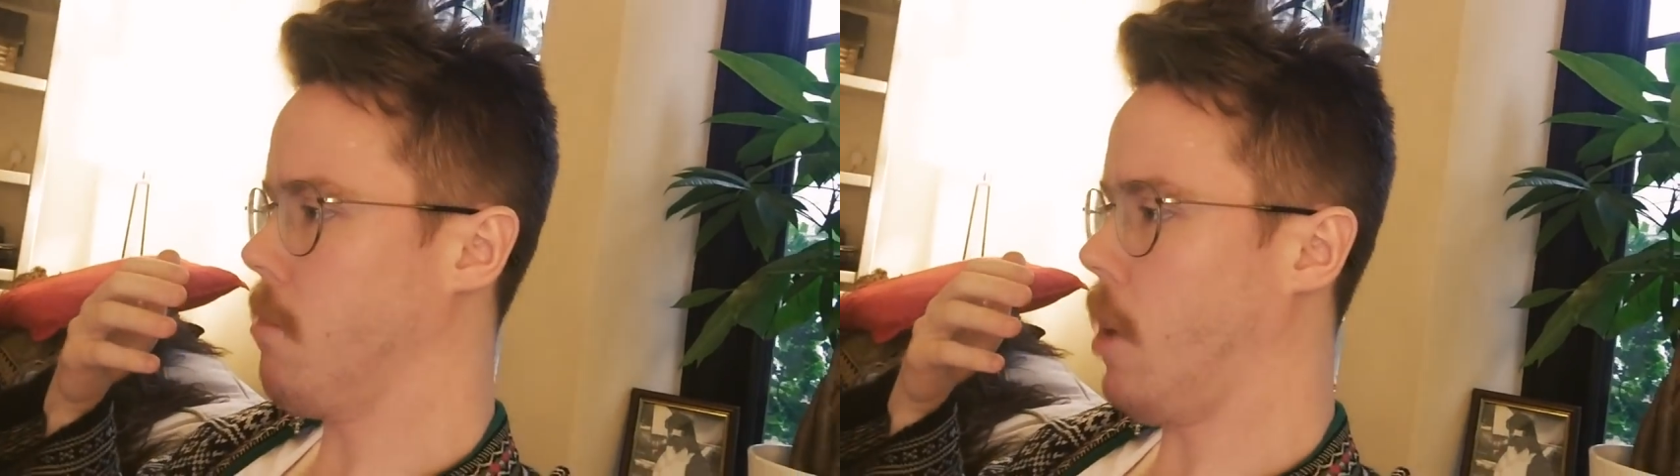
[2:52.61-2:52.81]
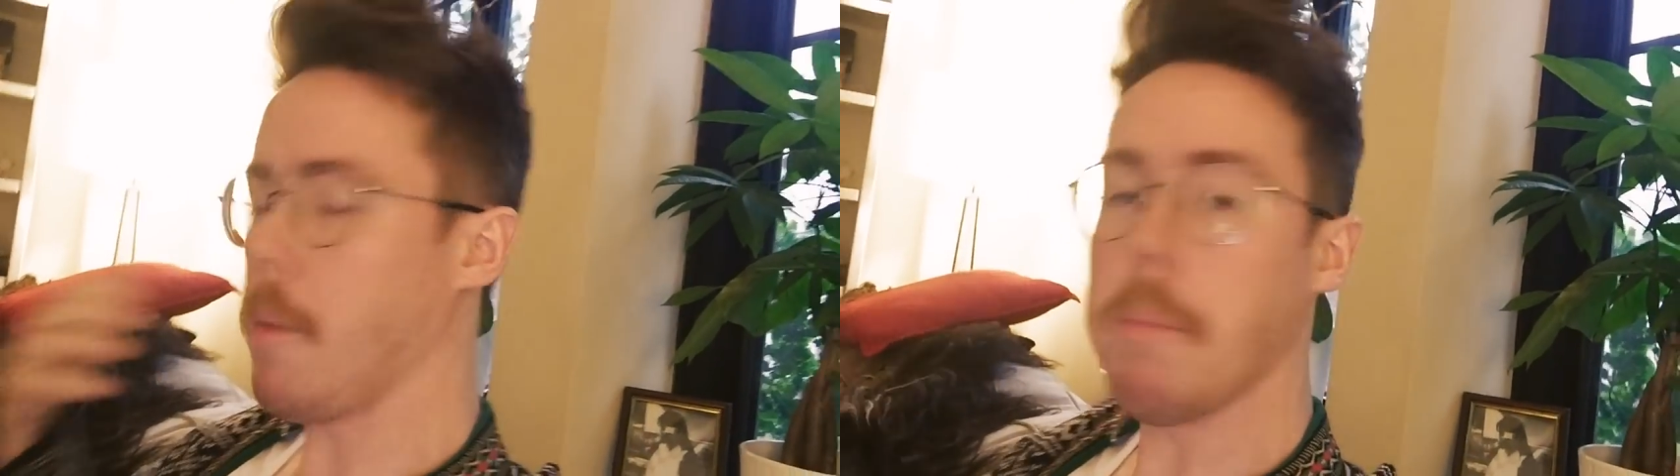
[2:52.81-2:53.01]

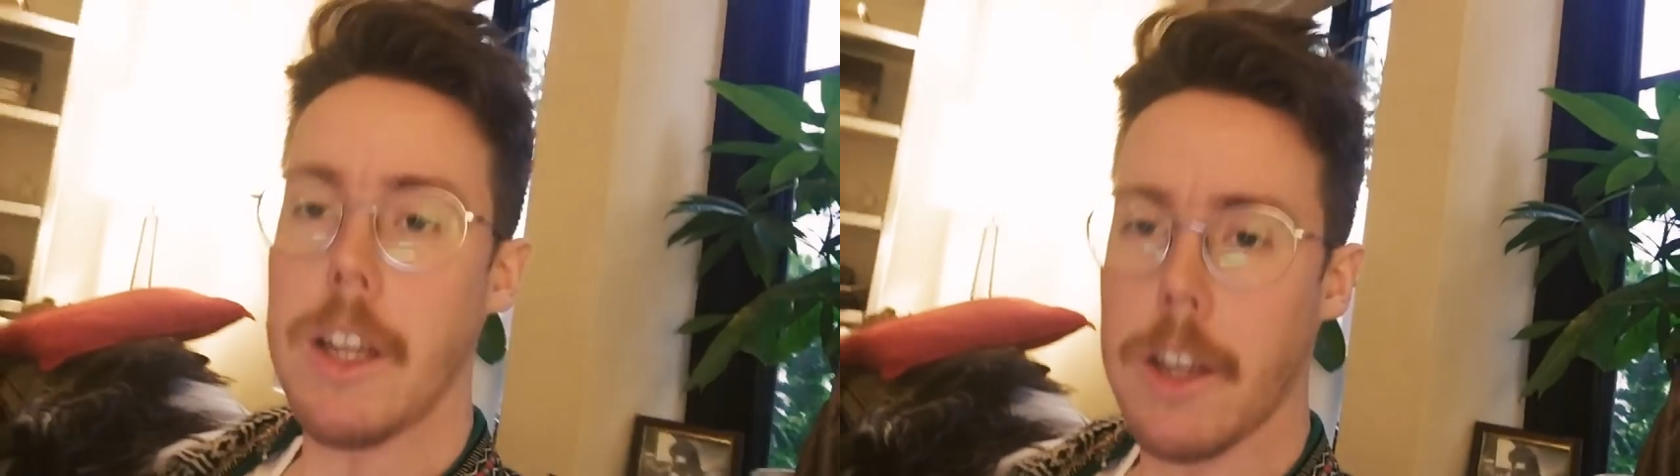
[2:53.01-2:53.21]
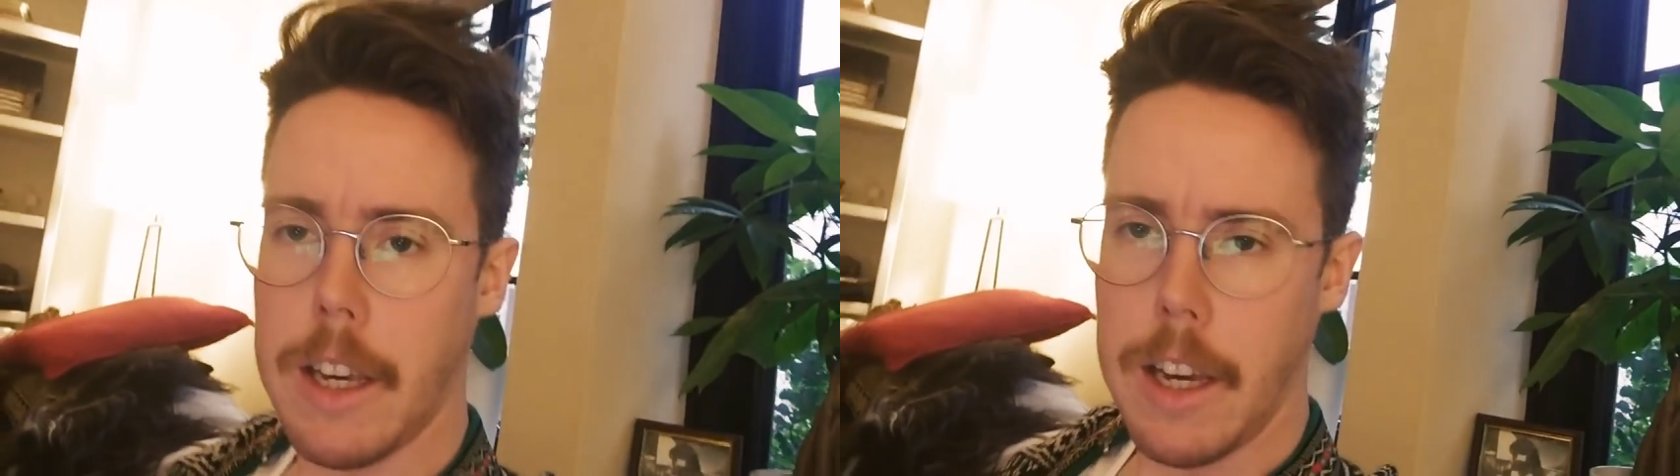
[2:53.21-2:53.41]
on
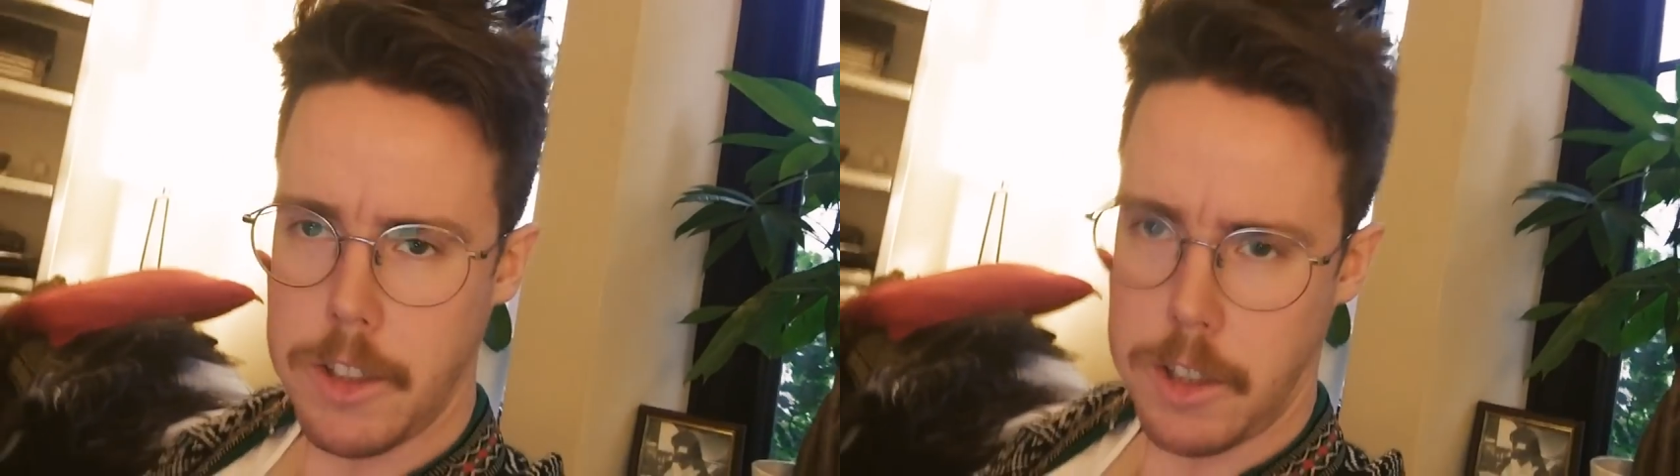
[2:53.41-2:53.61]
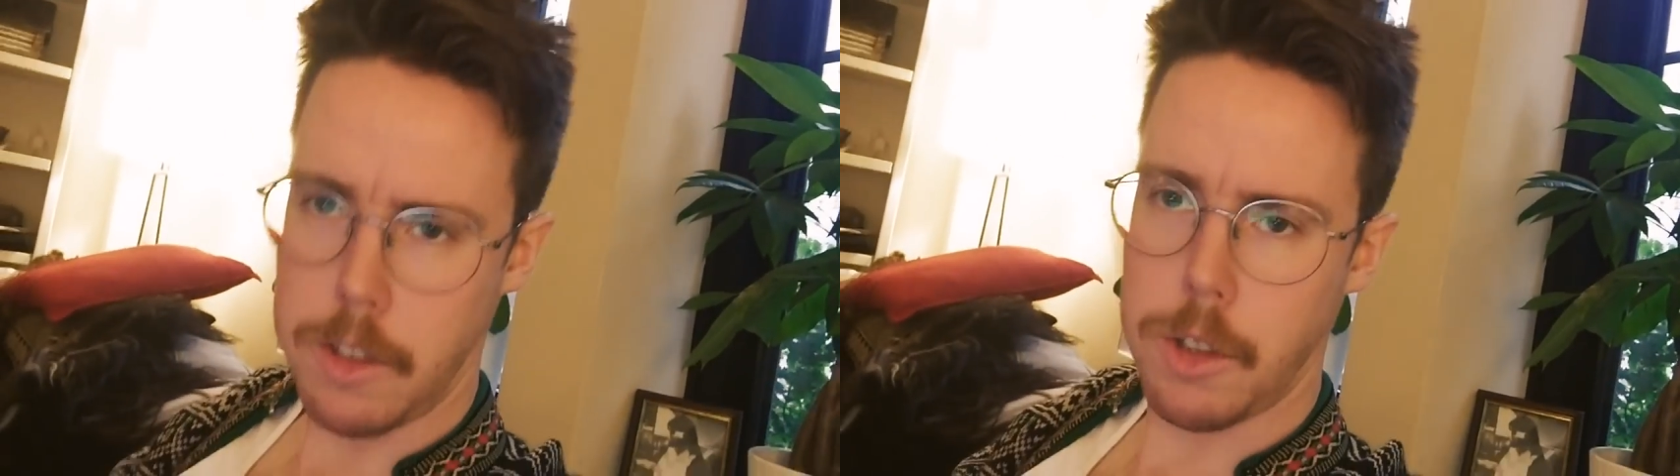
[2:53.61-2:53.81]
many
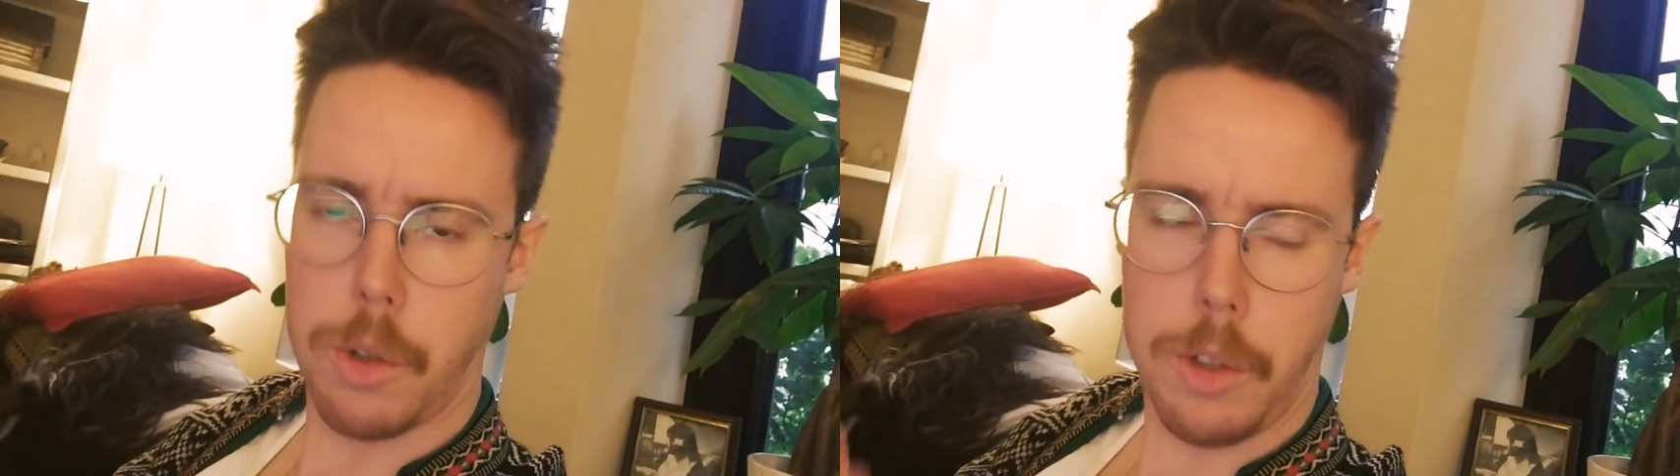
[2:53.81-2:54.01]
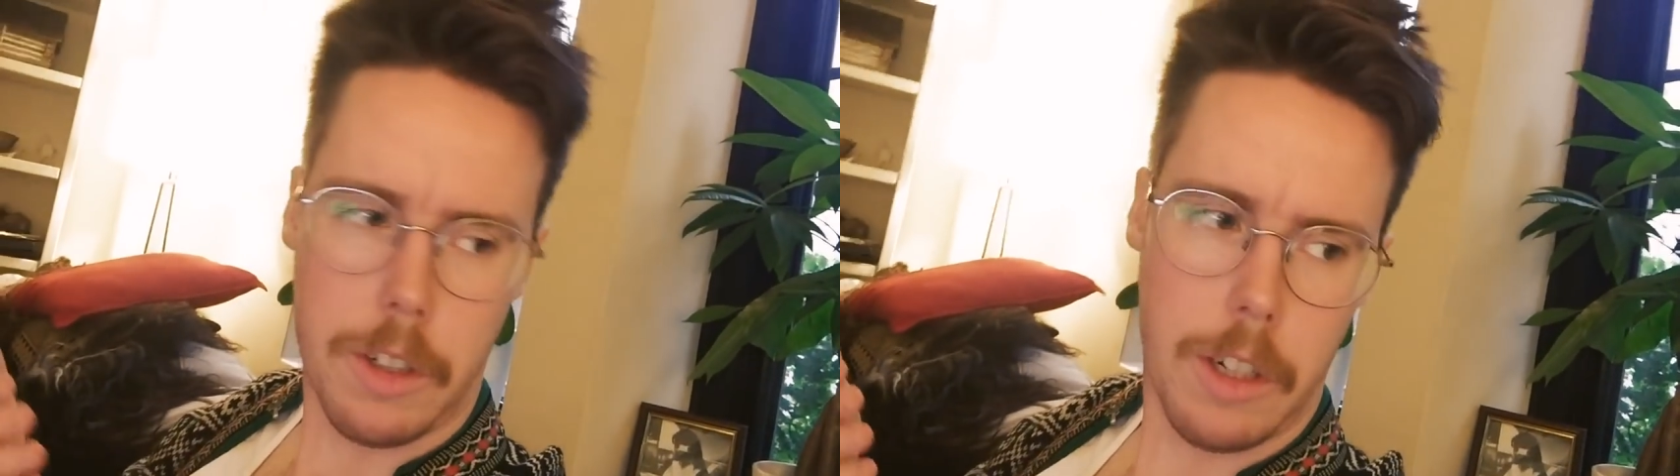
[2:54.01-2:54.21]
occasions
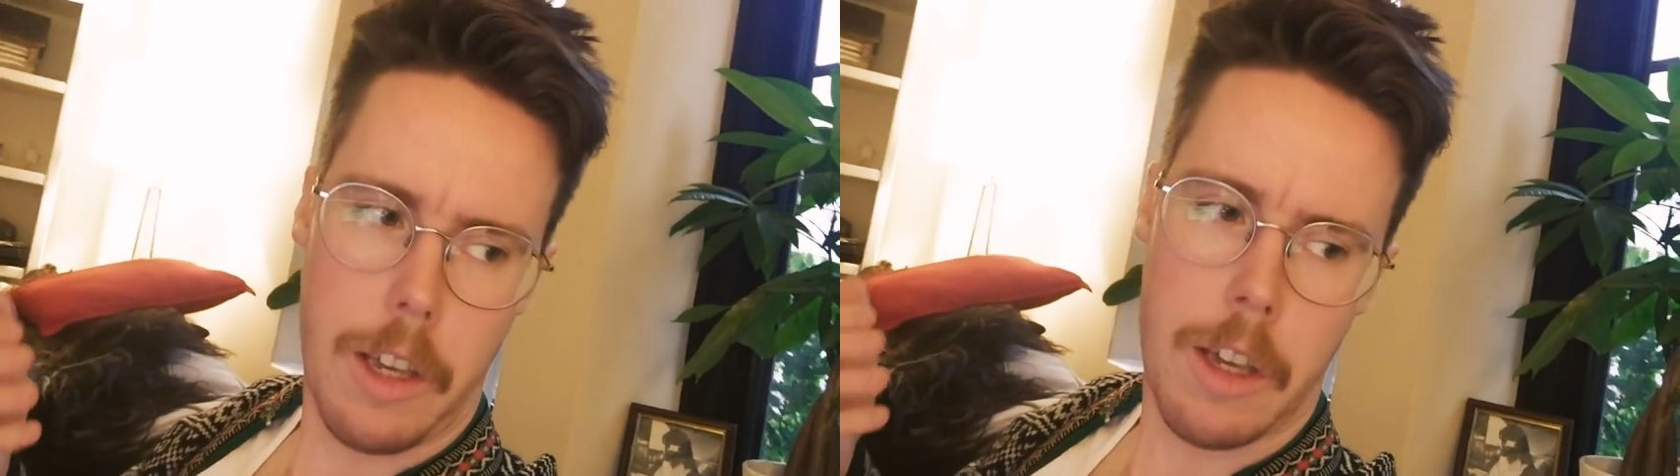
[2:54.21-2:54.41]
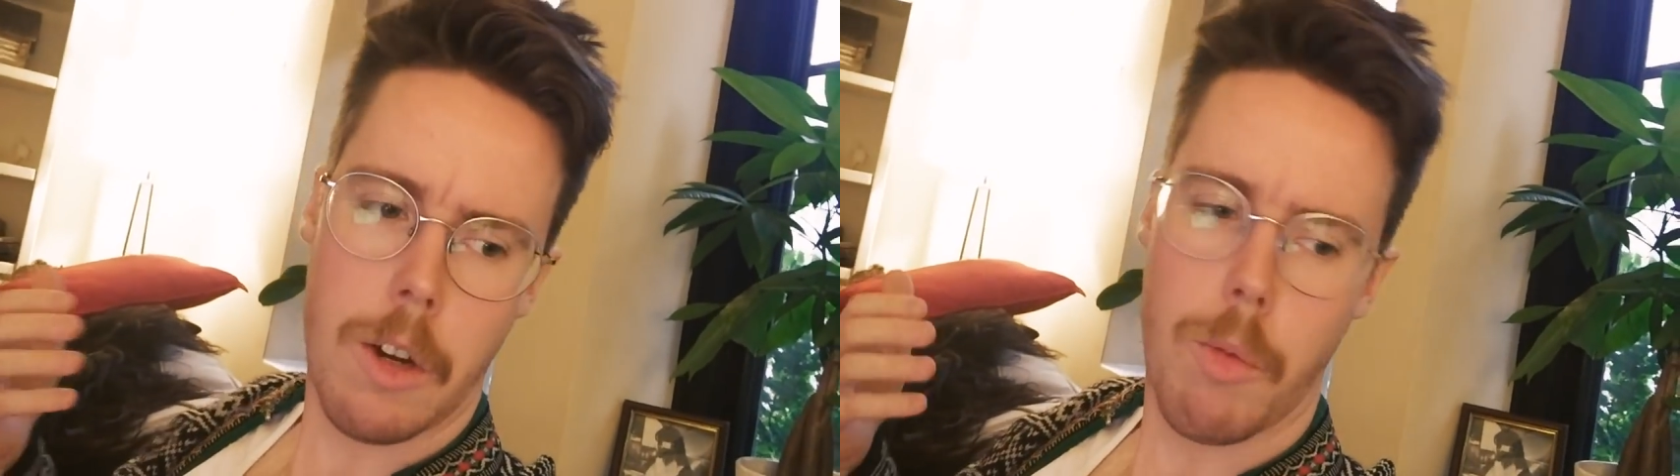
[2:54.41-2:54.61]
certainly